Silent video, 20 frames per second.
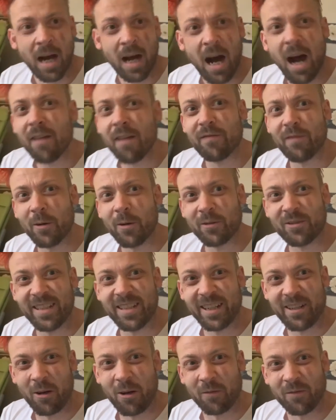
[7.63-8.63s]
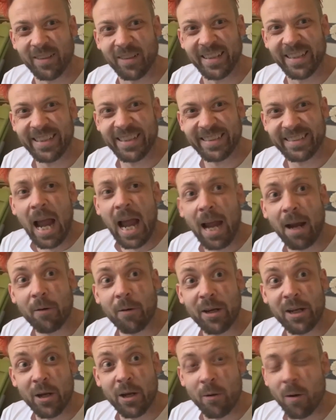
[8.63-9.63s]
Hi folks, Dick Coughlan here. How
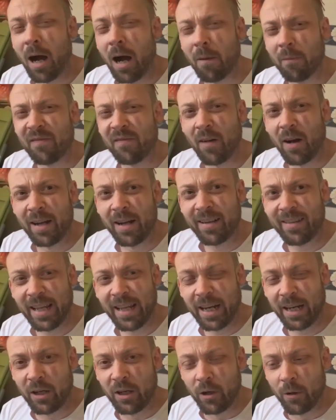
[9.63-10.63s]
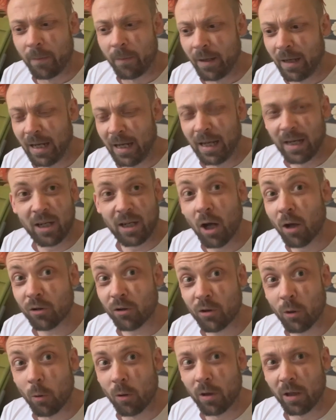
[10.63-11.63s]
are you? I'm fine, thank you. Uh, can't
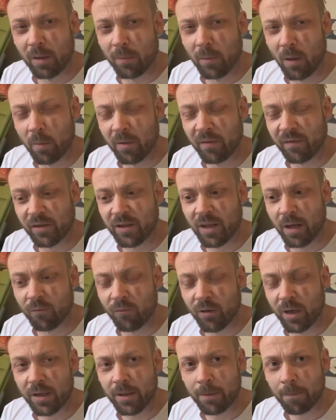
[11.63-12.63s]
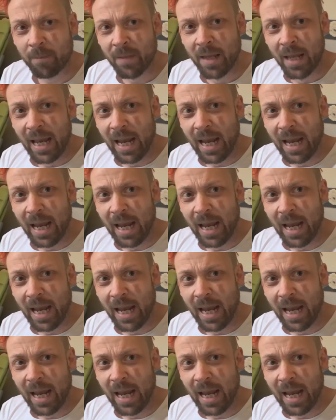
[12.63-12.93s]
talk at the moment for some reason.